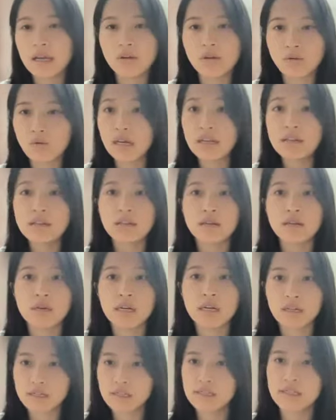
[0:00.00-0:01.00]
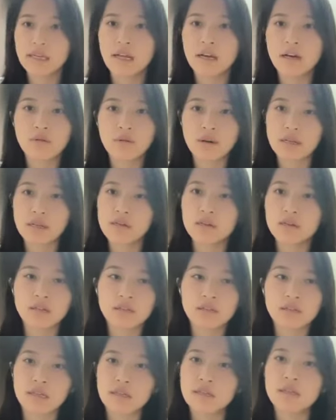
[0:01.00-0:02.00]
a random
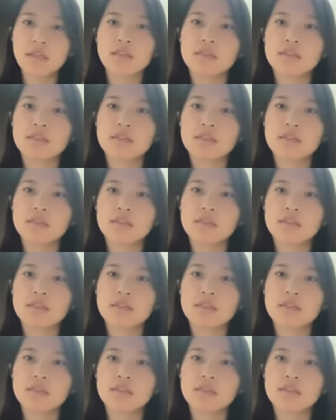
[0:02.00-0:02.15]
accelerator that